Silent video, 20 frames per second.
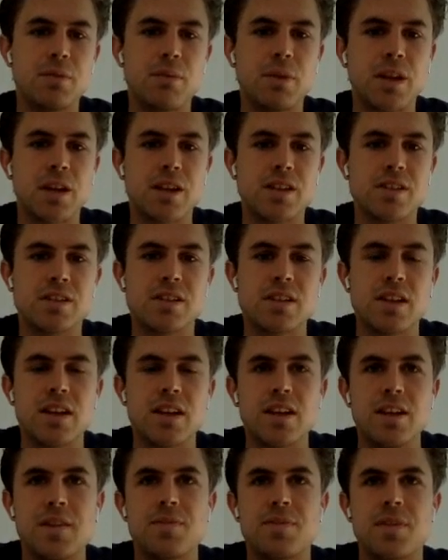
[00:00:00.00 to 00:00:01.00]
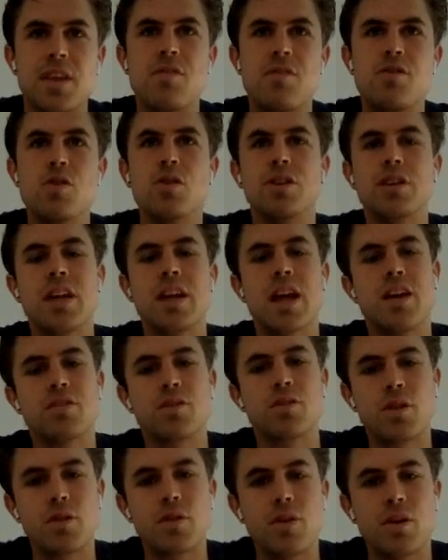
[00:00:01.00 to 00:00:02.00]
Because if you only have
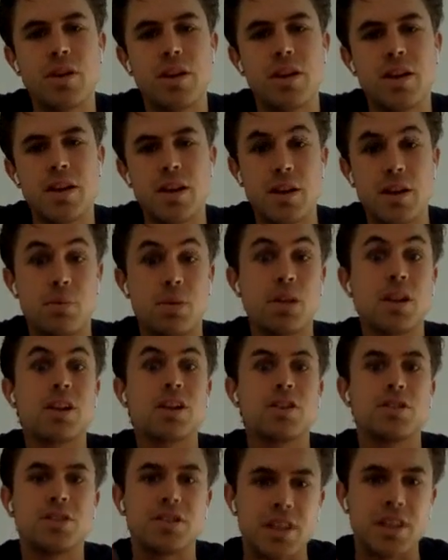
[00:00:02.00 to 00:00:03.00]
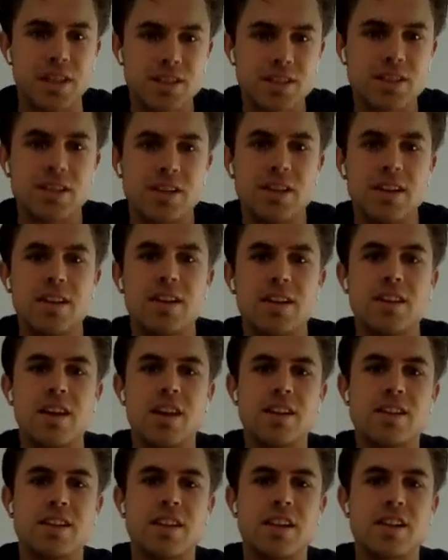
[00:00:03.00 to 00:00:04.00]
21, in a political sense,
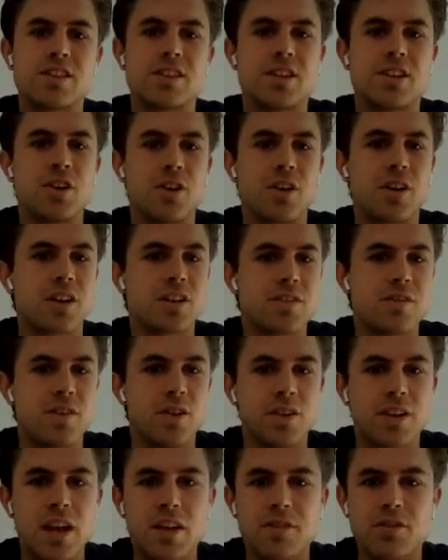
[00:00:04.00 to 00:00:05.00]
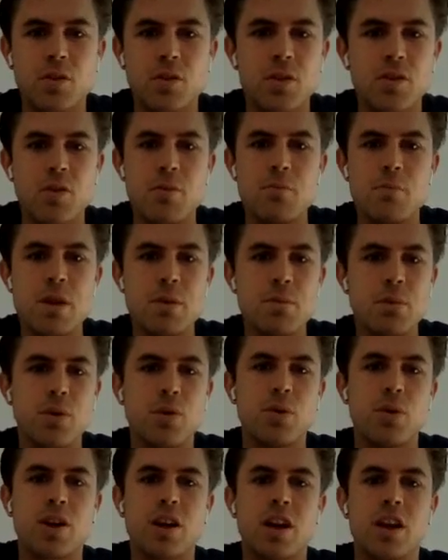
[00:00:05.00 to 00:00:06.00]
it's less secure, because if you only have 21 people
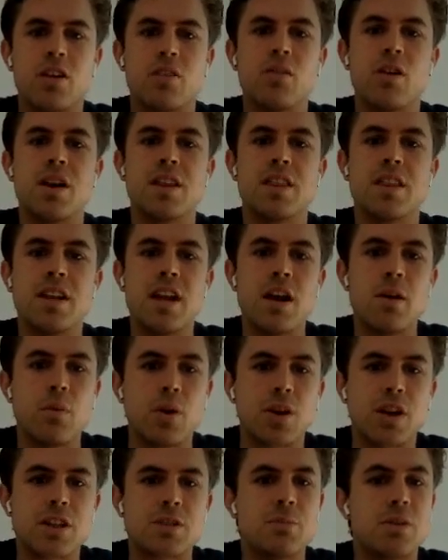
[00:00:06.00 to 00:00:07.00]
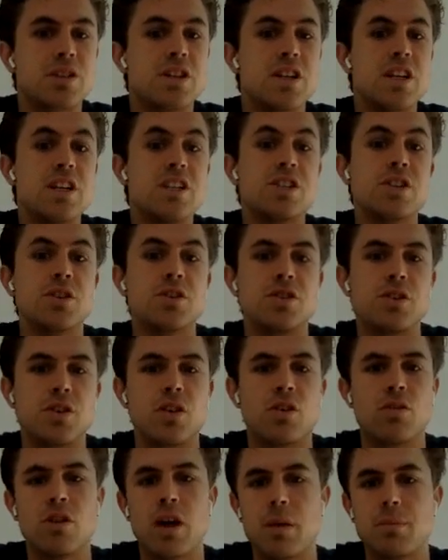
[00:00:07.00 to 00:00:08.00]
who are kind of running the network, it's much easier to
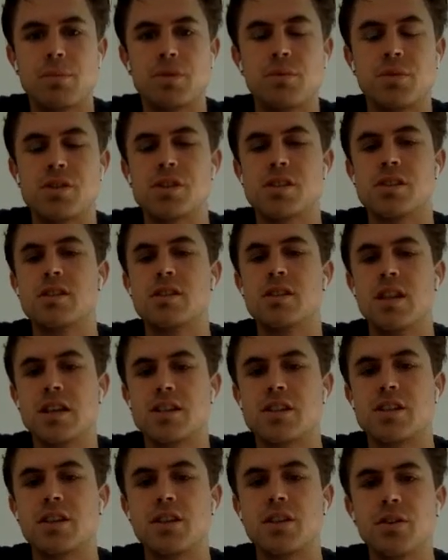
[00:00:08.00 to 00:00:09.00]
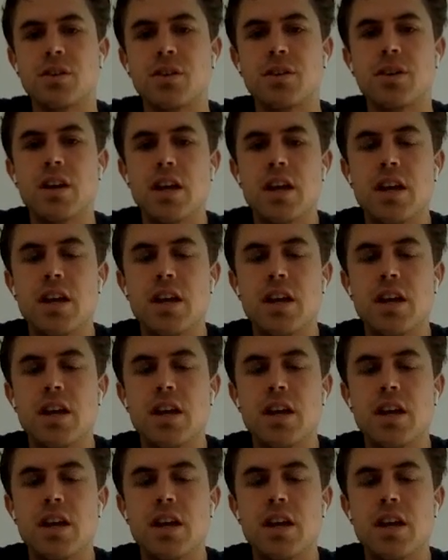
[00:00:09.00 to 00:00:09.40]
corrupt, which is less secure.